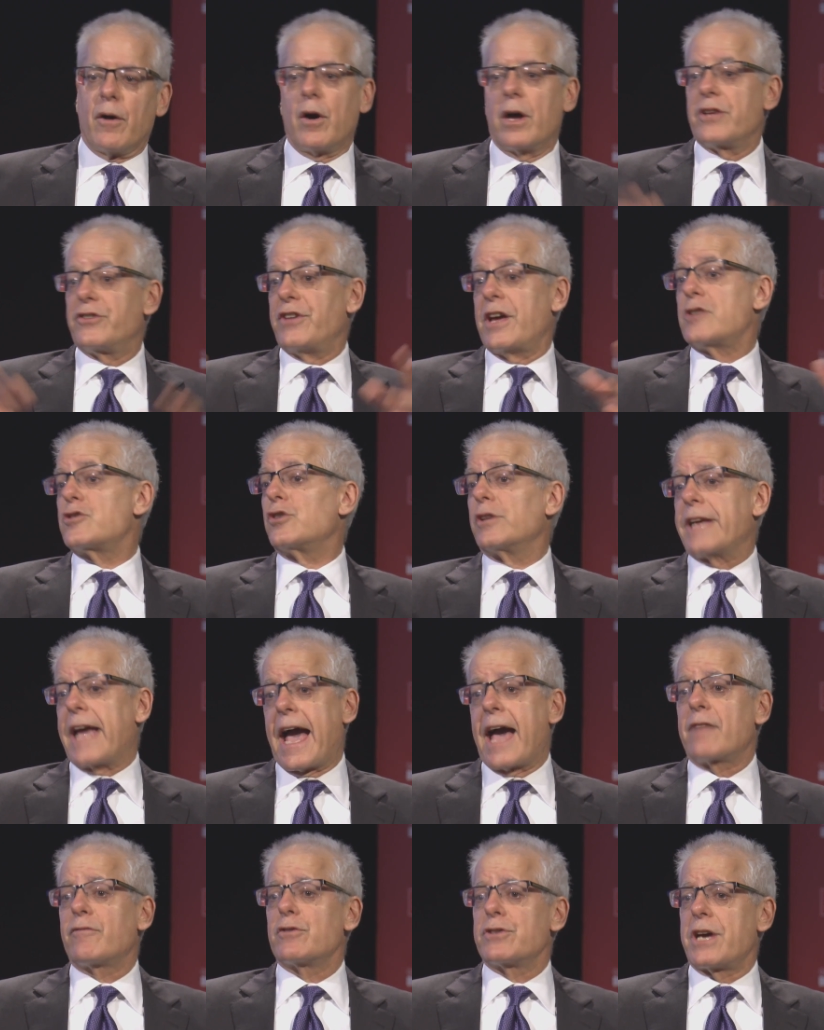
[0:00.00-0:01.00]
essentially
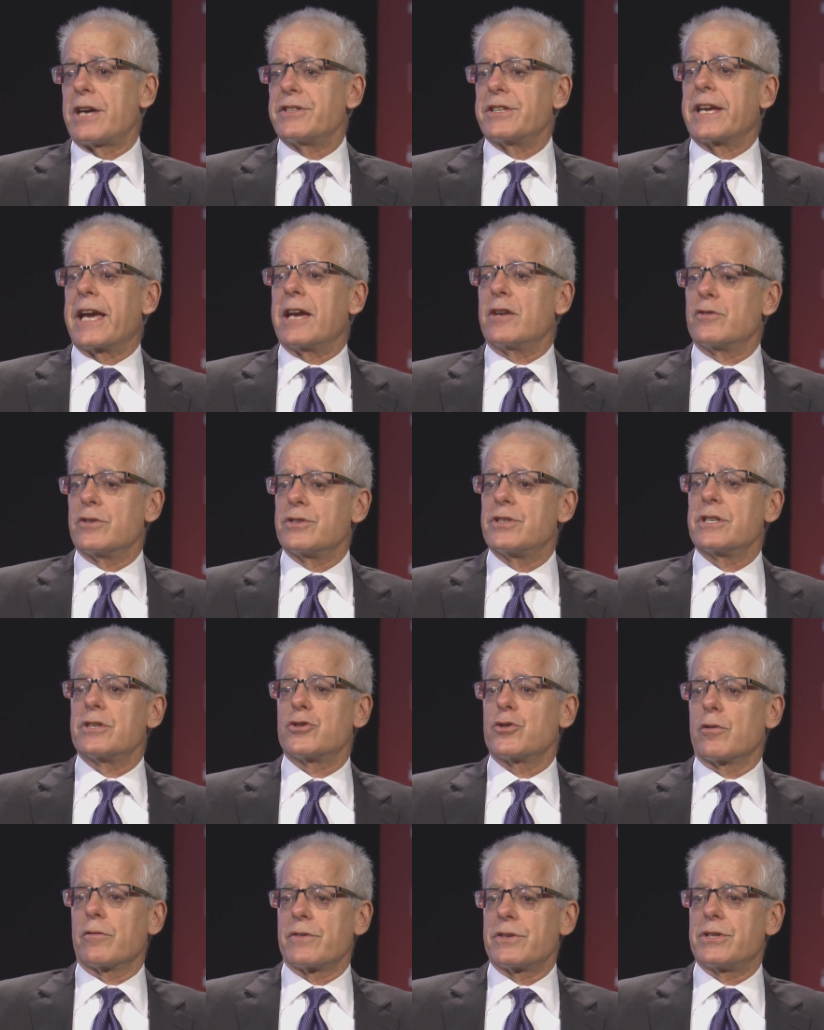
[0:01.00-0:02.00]
advertising agency
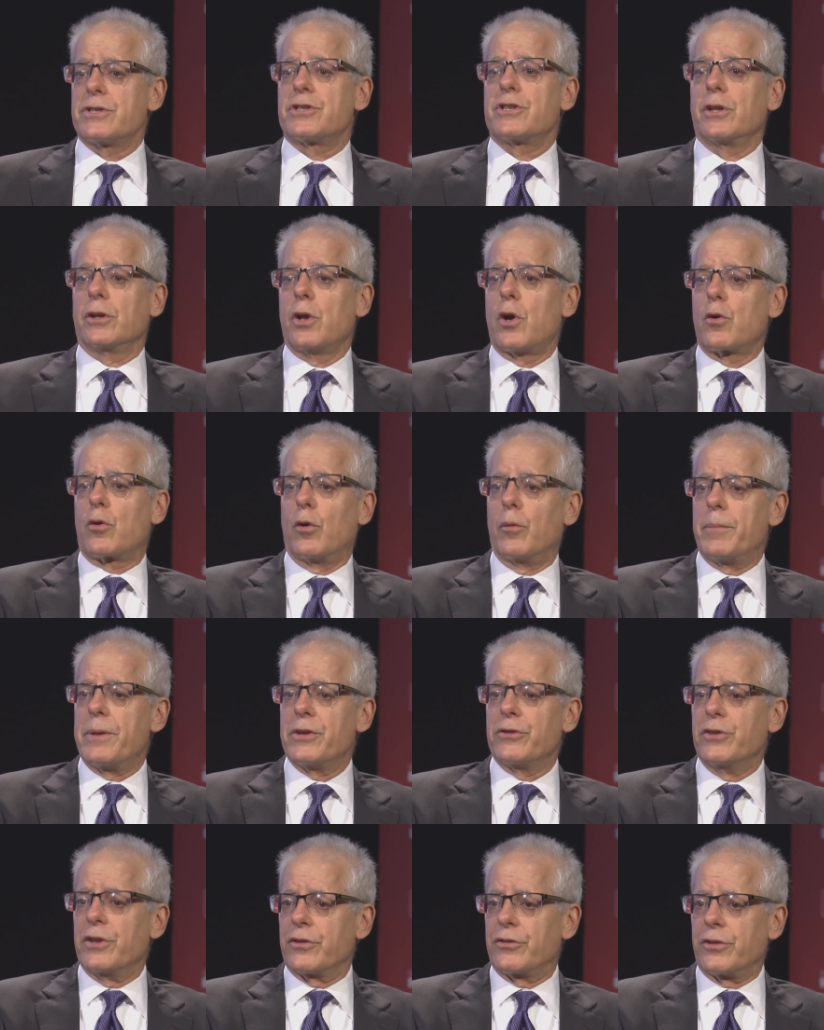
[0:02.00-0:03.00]
services to local
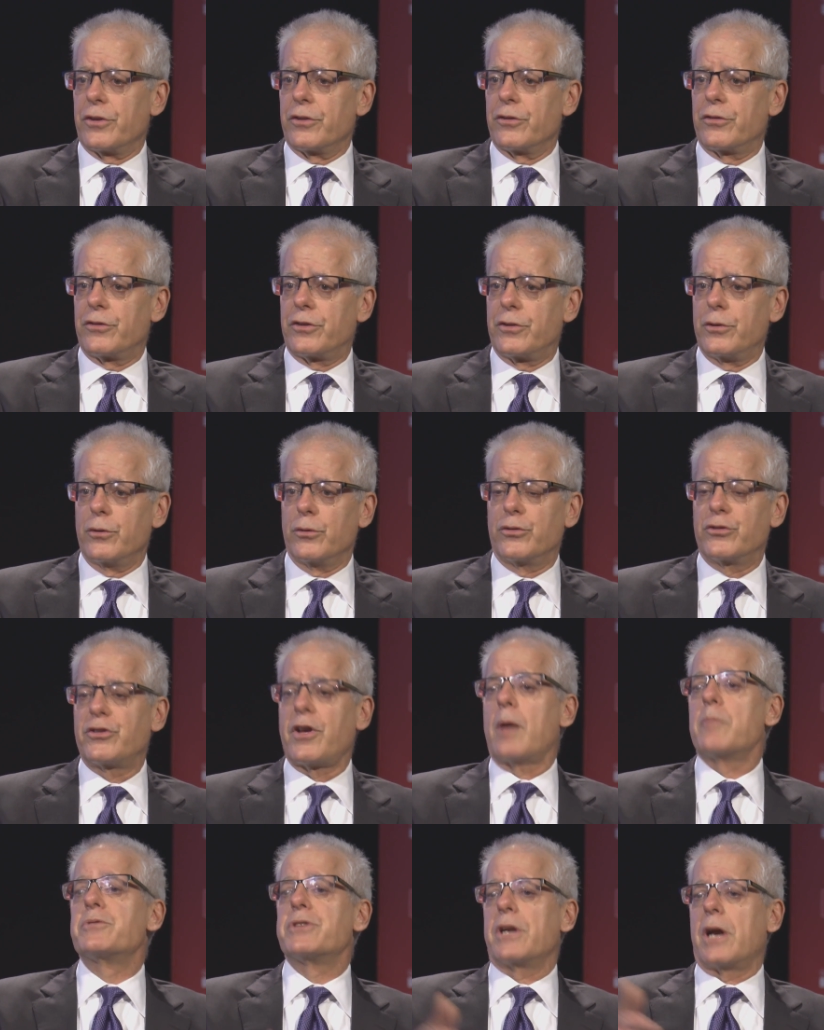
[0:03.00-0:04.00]
businesses to
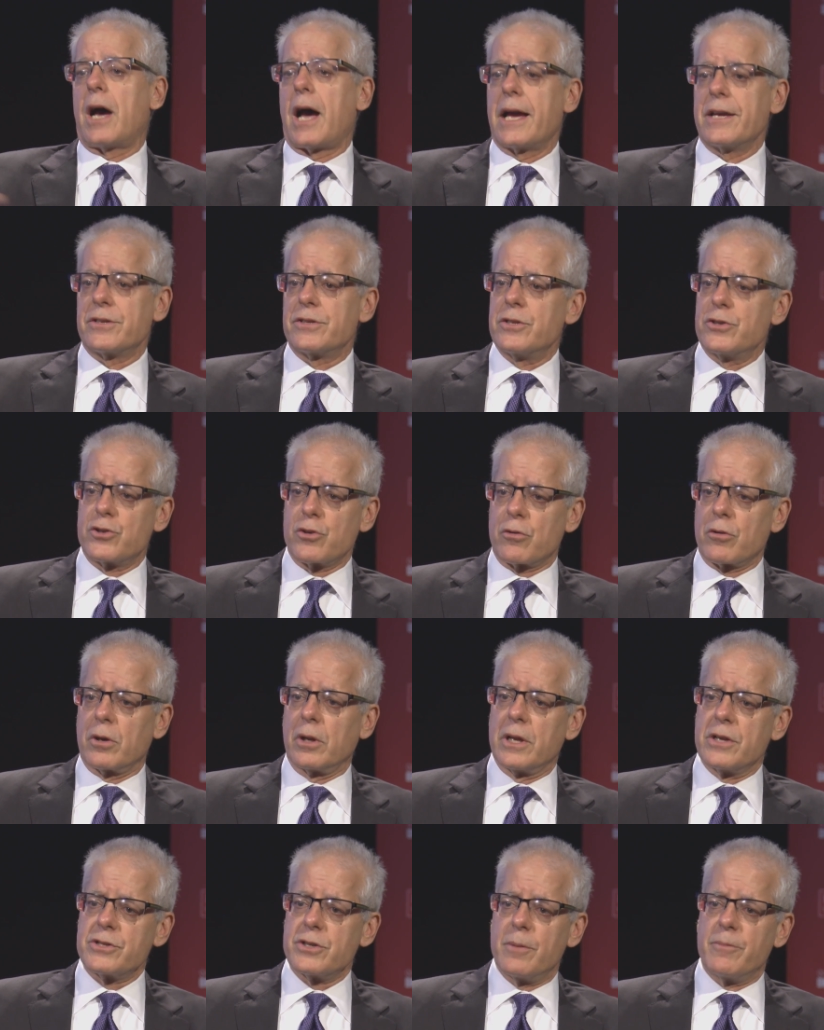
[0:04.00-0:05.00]
subsidize the
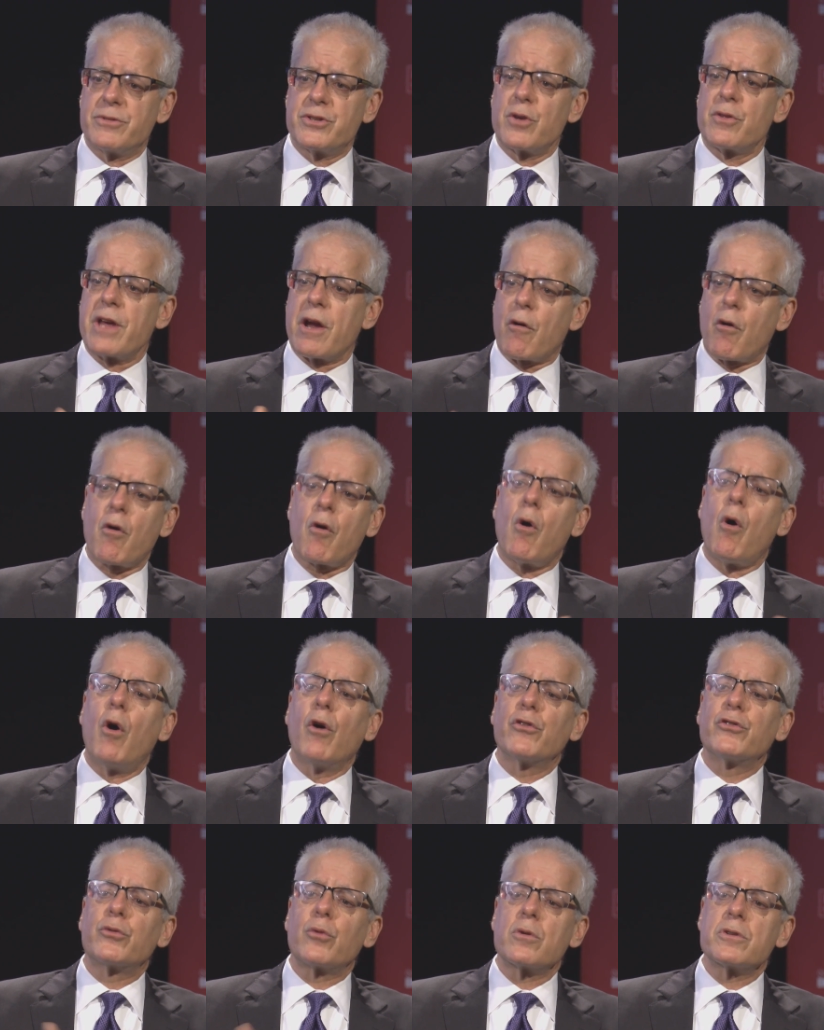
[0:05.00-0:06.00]
journalism. So there are all
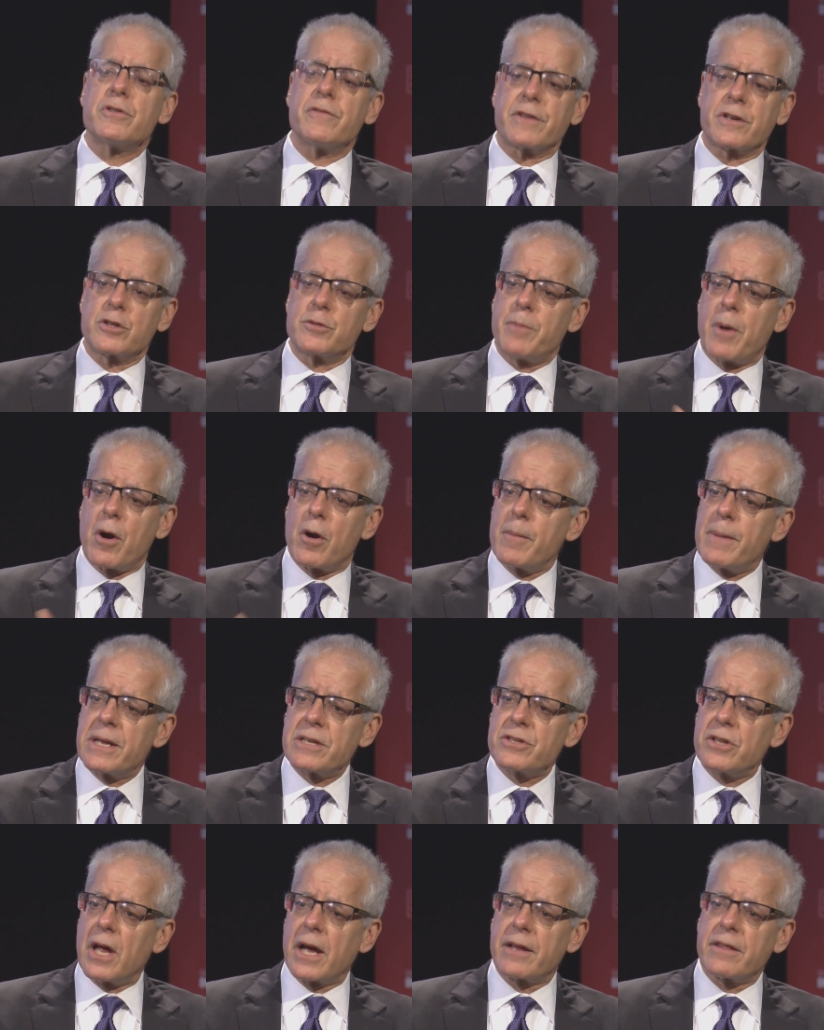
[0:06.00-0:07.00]
sorts of
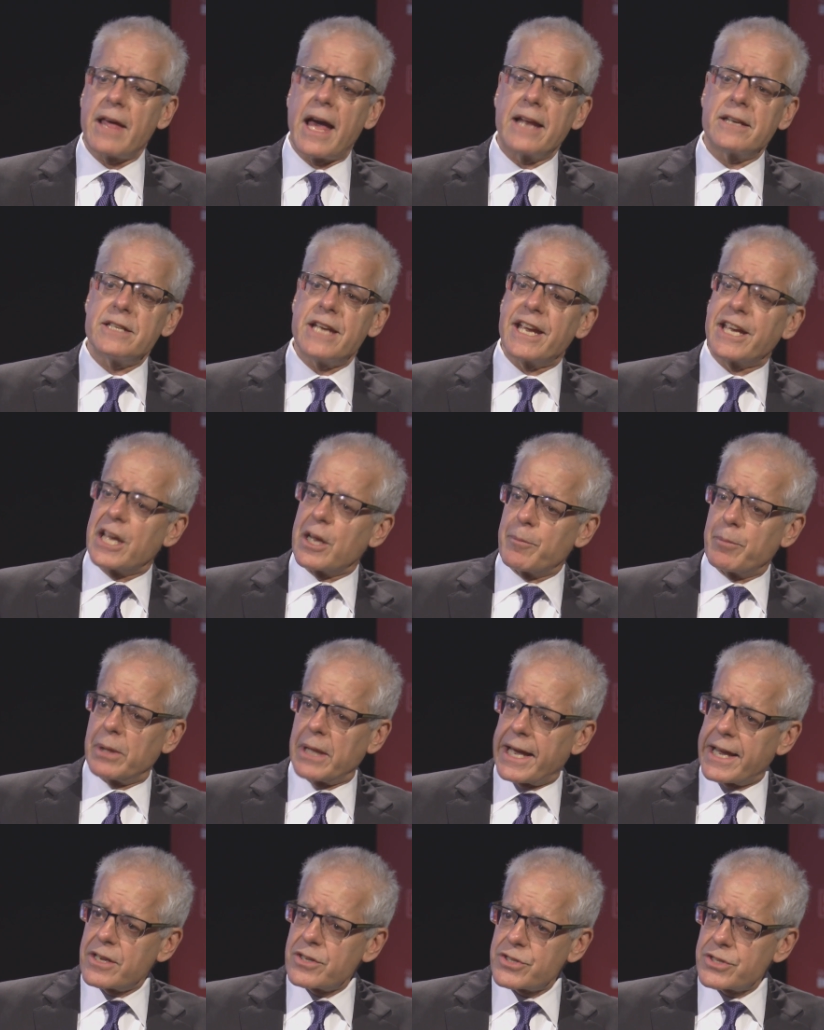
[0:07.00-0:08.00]
experiments like that taking
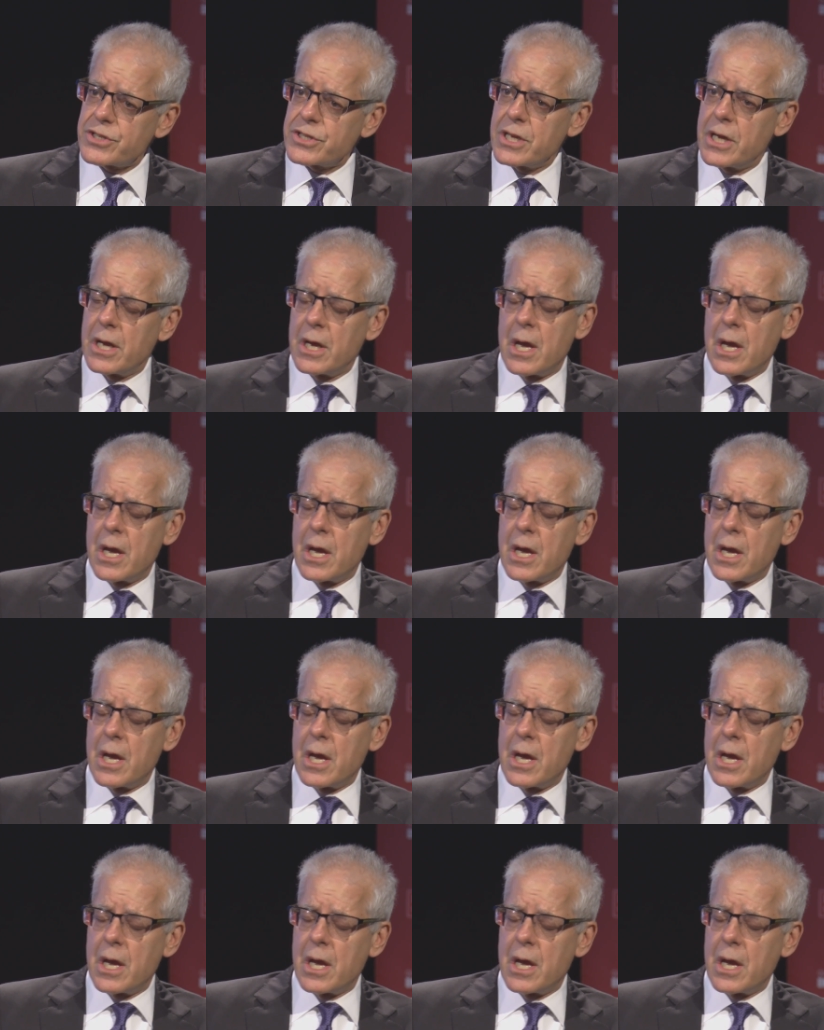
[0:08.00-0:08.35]
place.